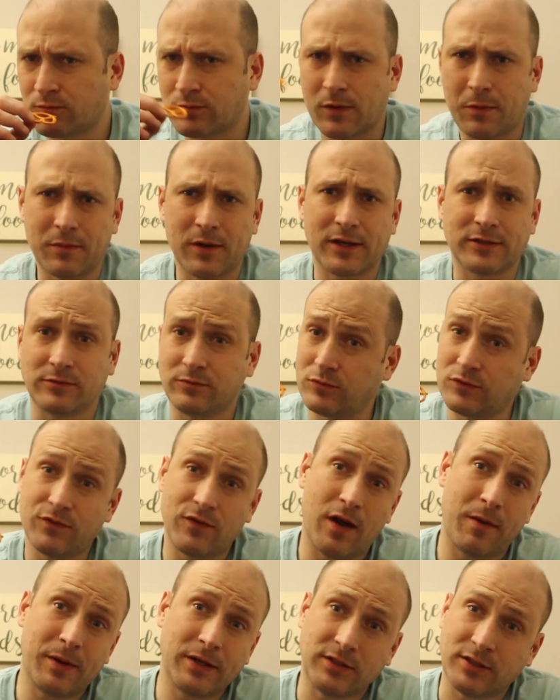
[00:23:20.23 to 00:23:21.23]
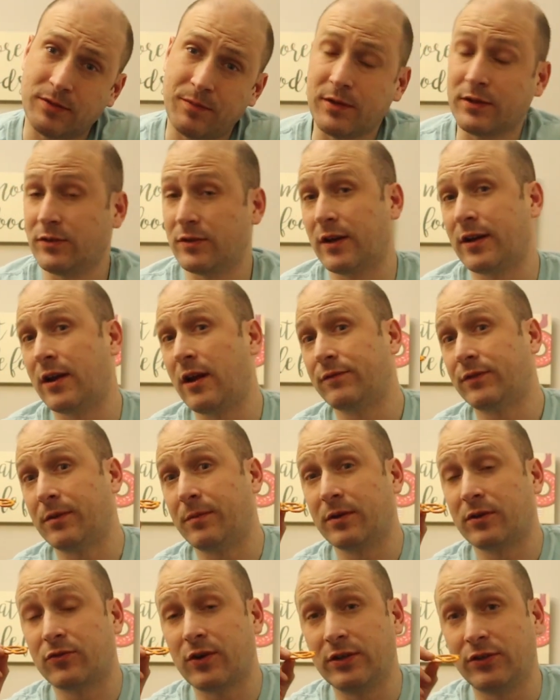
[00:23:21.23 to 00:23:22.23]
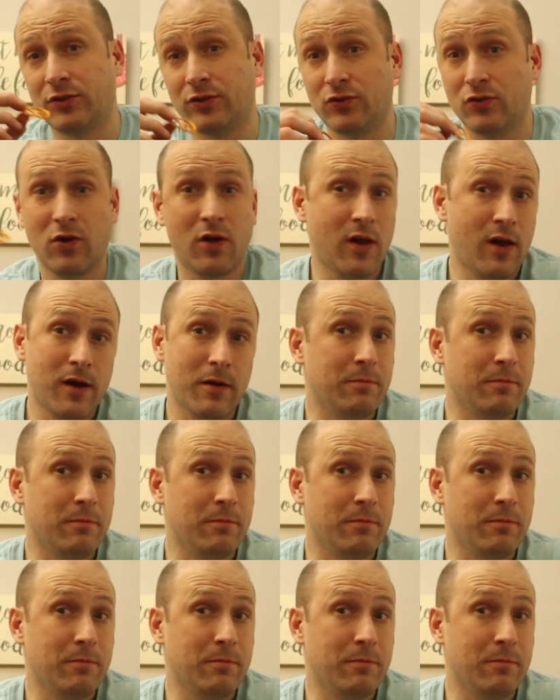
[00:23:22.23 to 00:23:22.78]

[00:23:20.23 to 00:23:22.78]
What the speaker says: I'm like, if I make something, they can have something great too.